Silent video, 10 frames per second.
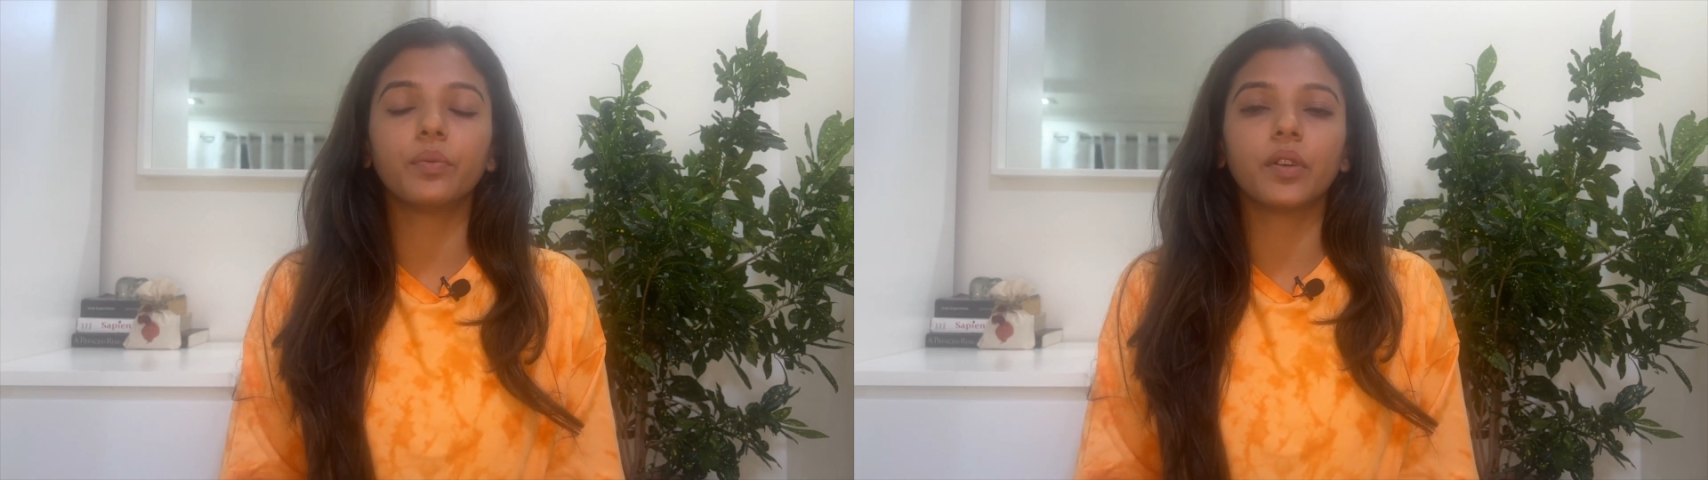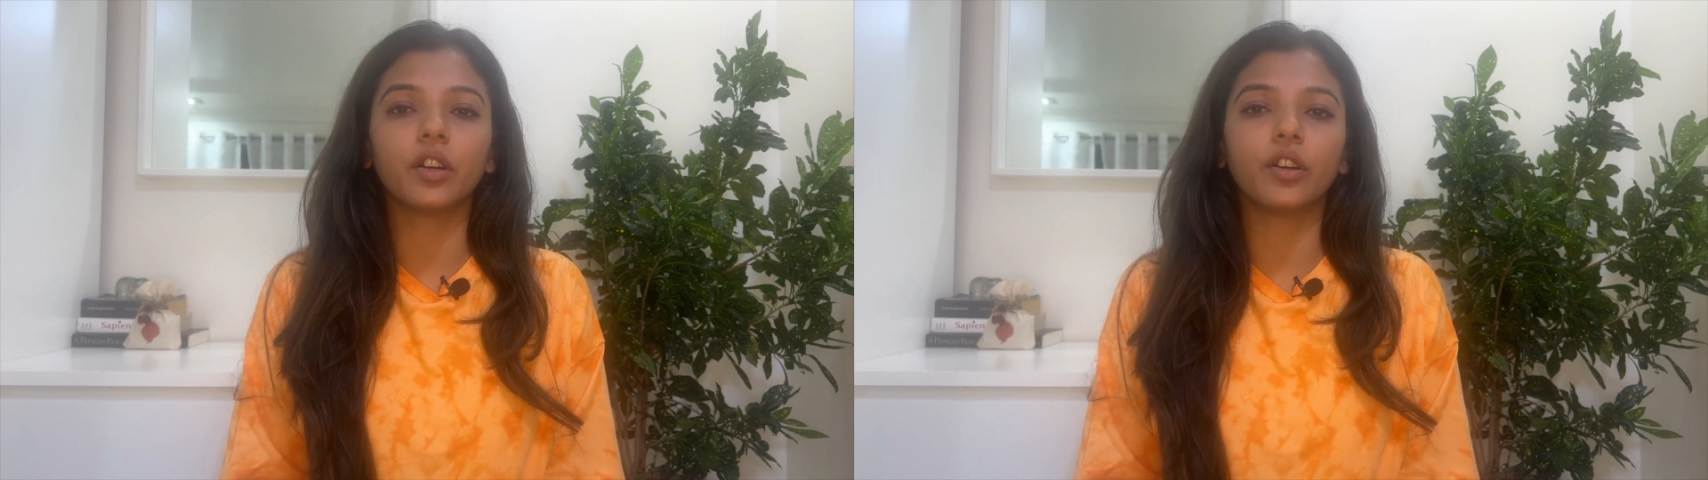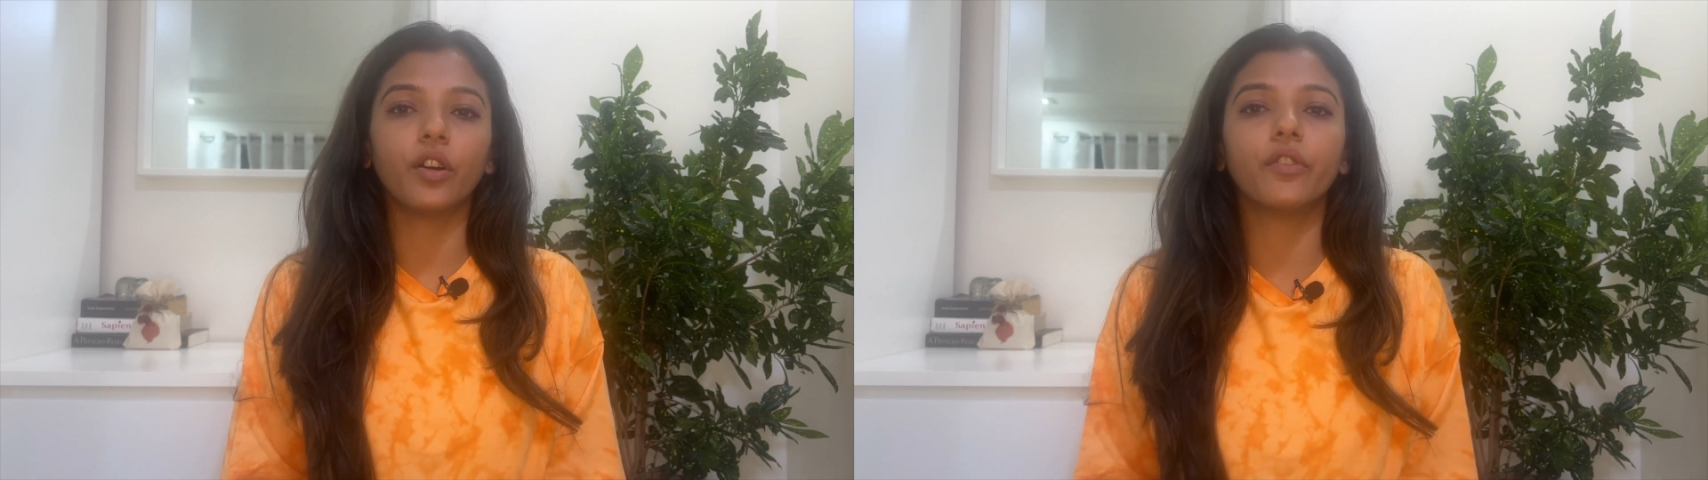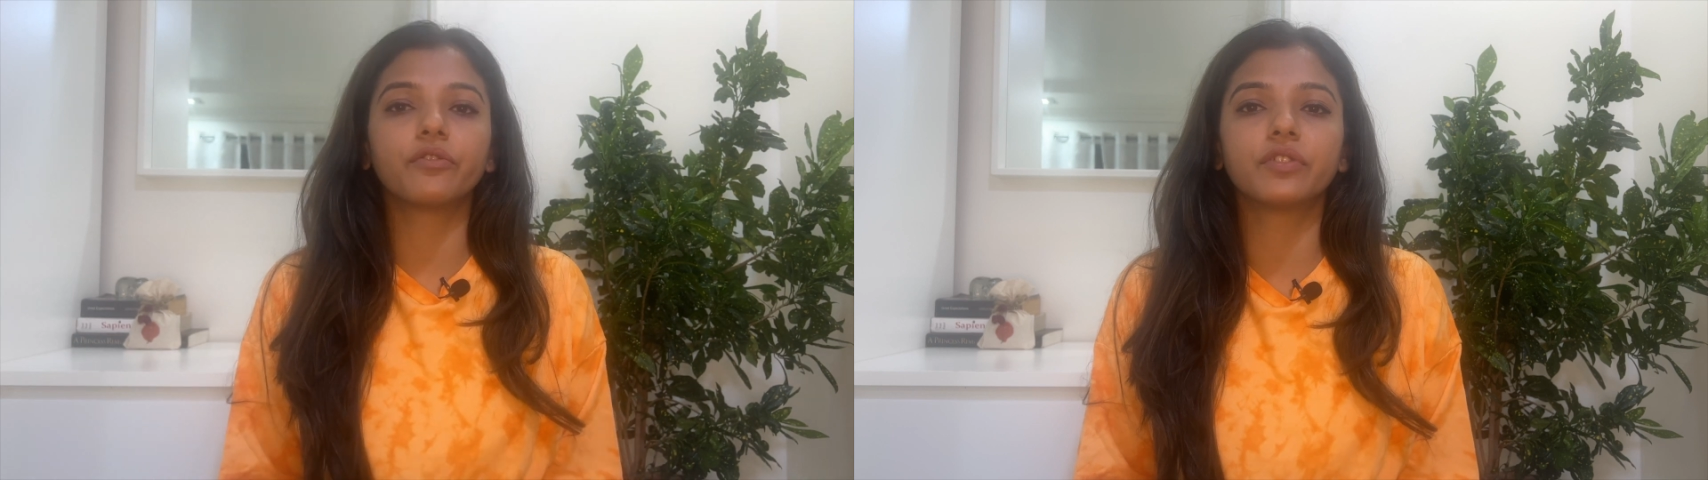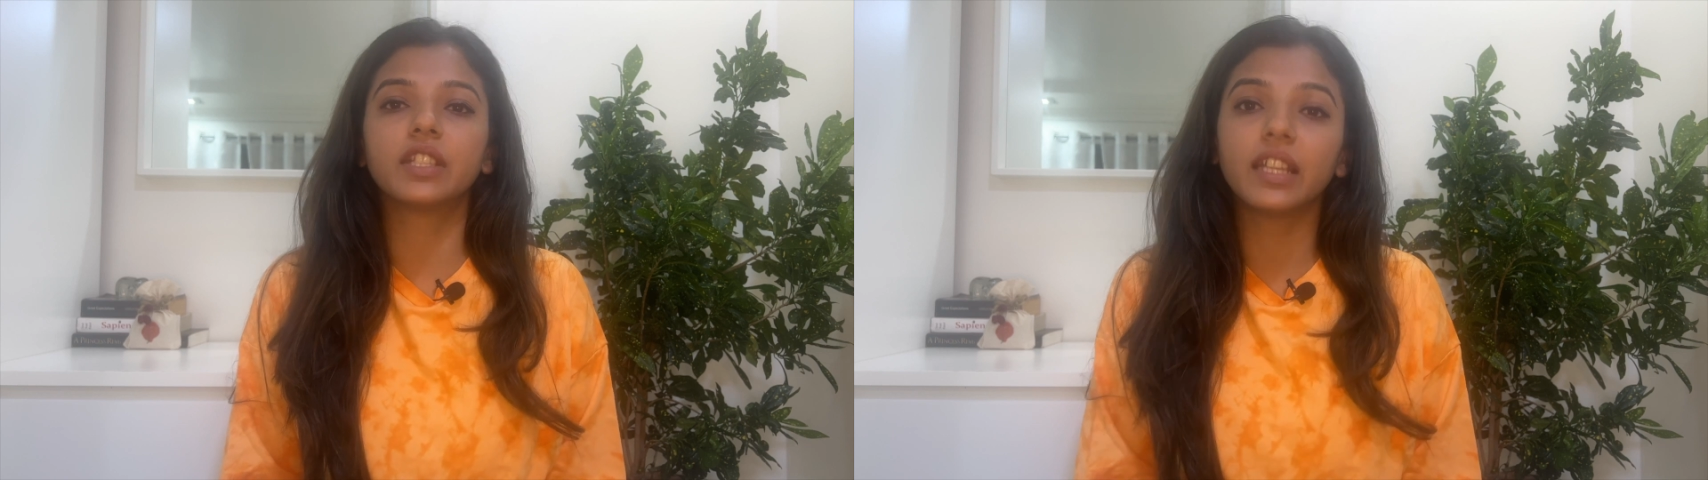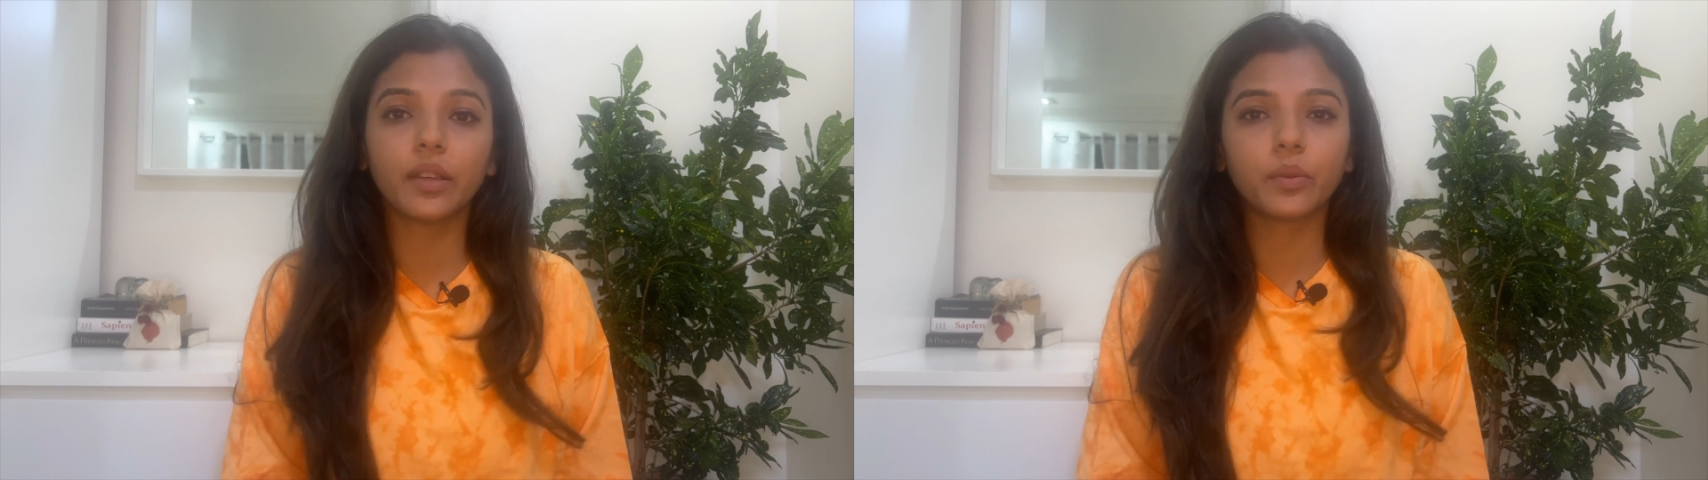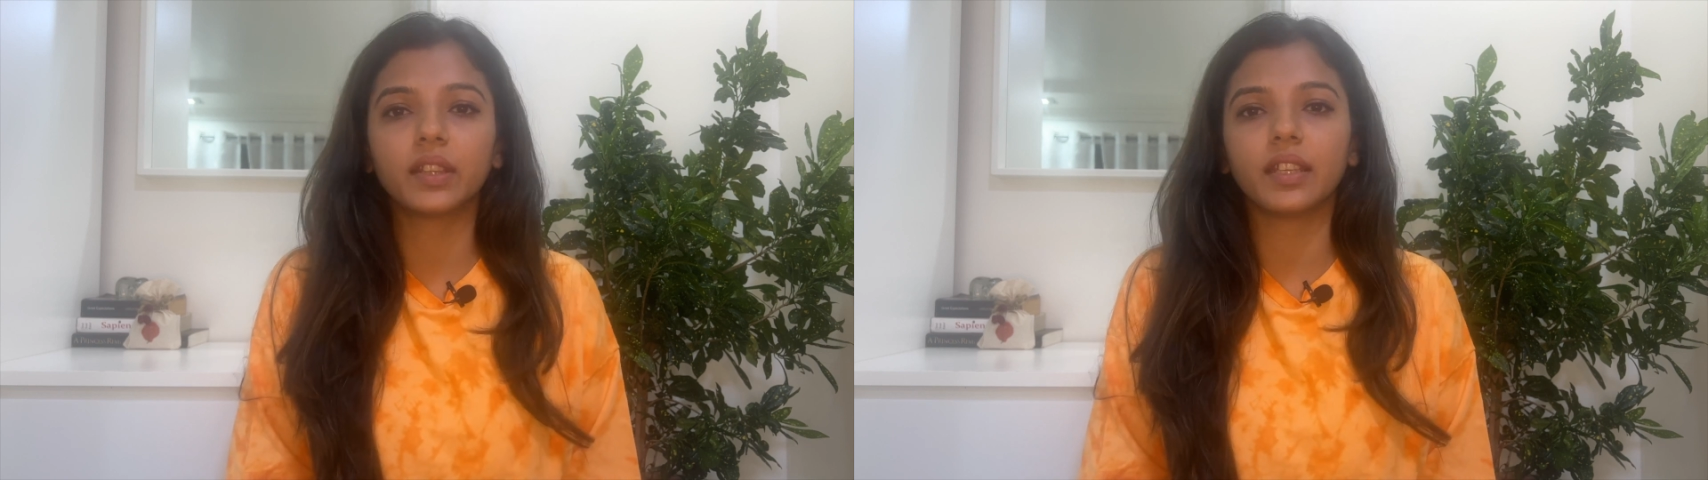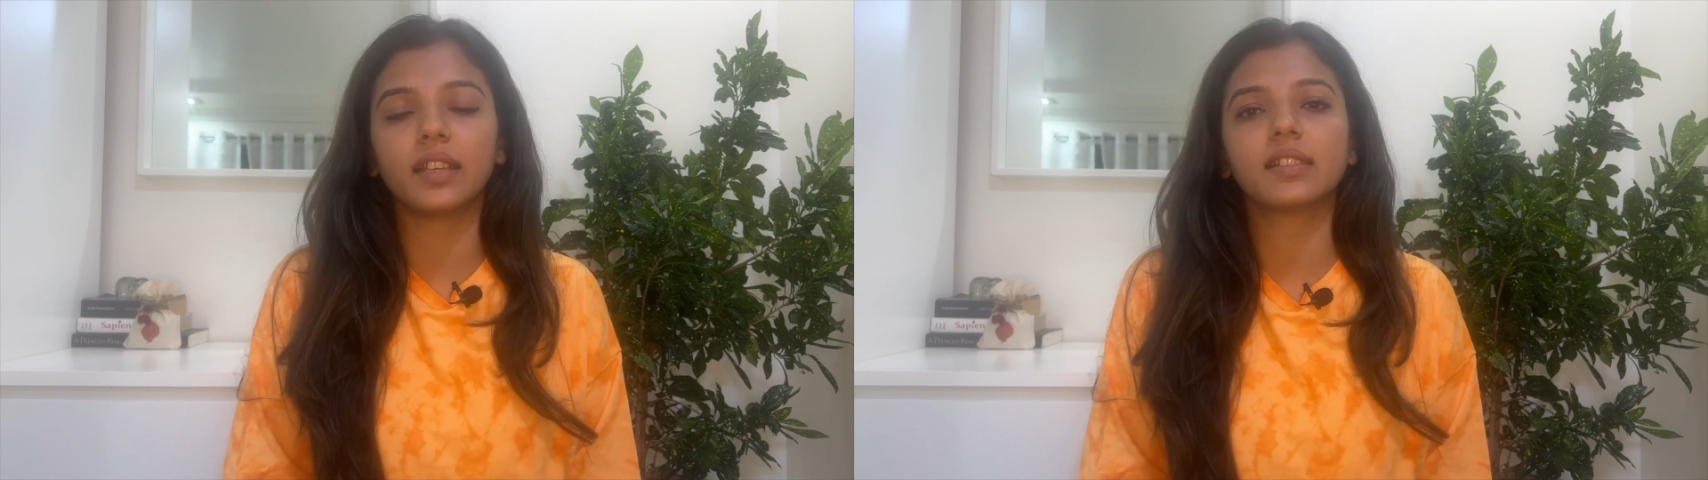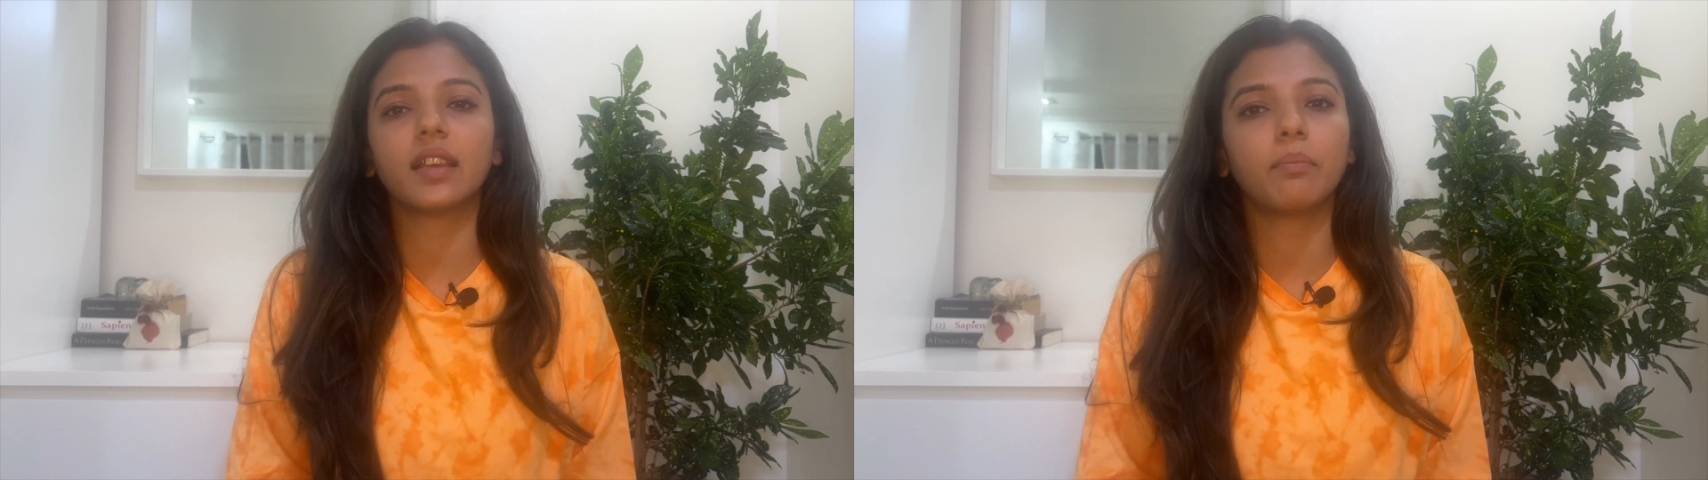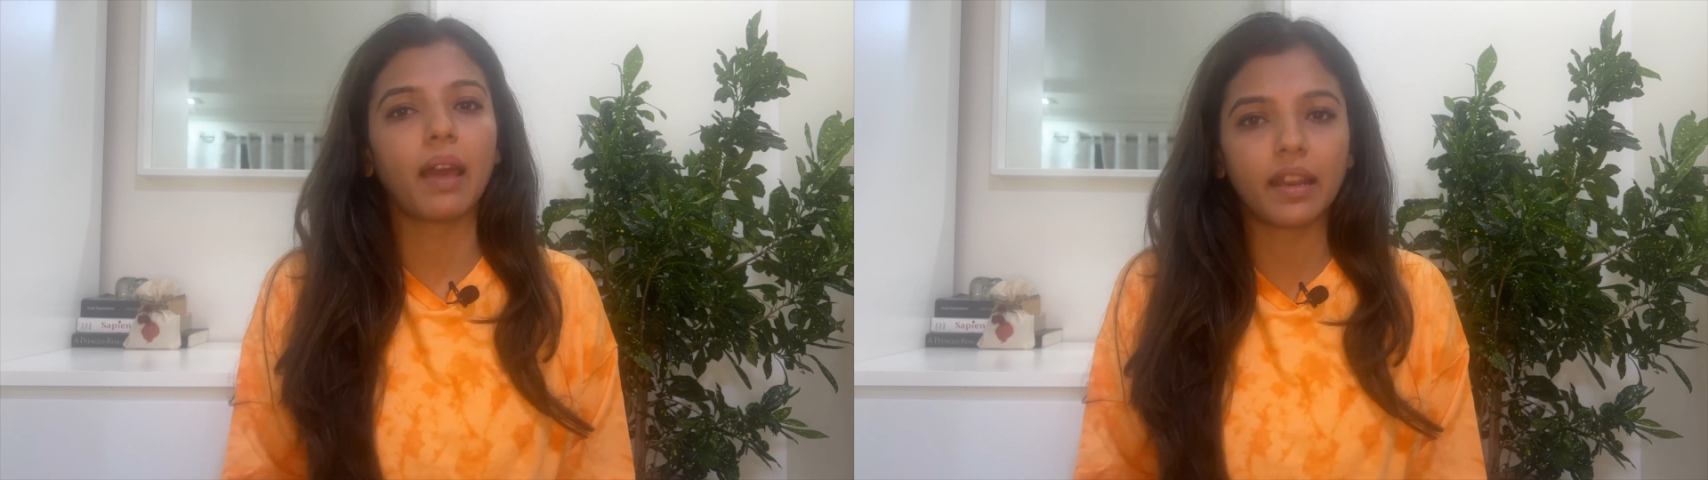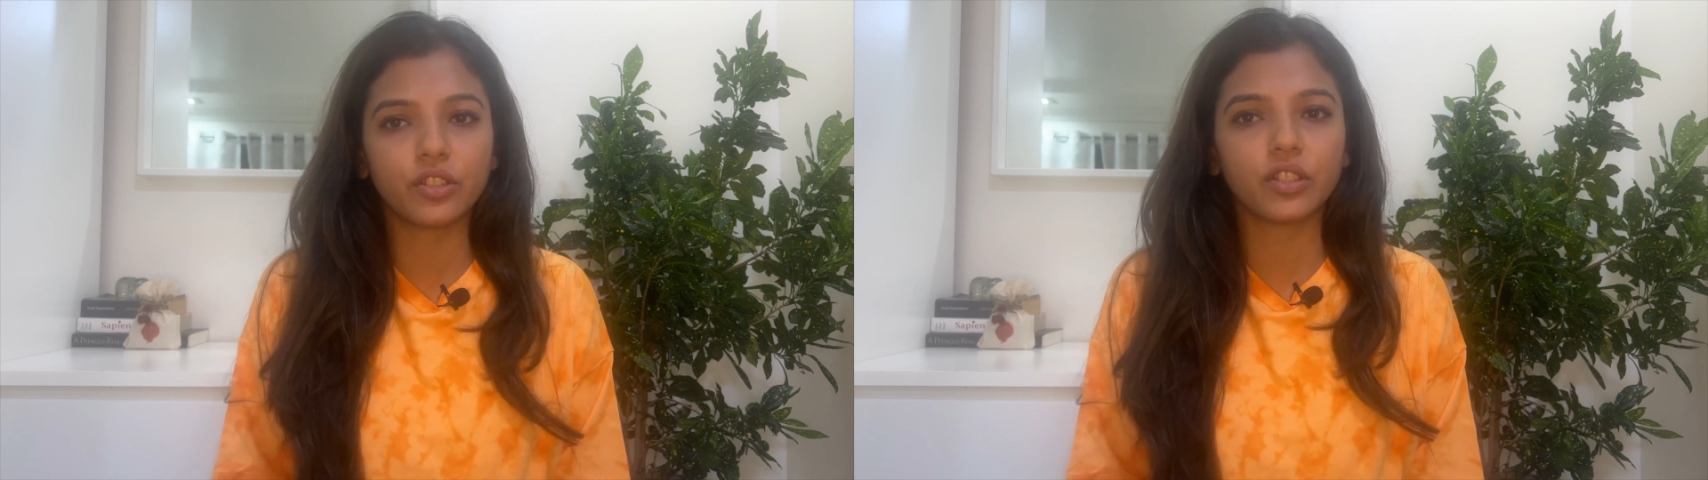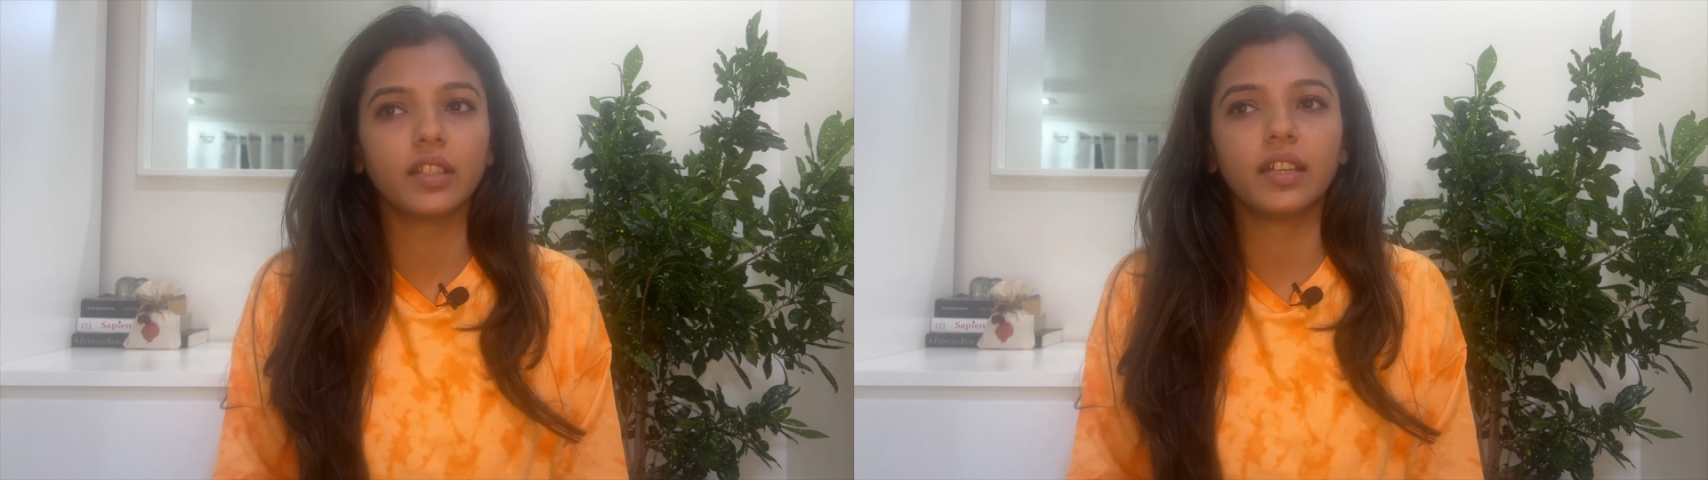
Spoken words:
of dealing with things and managing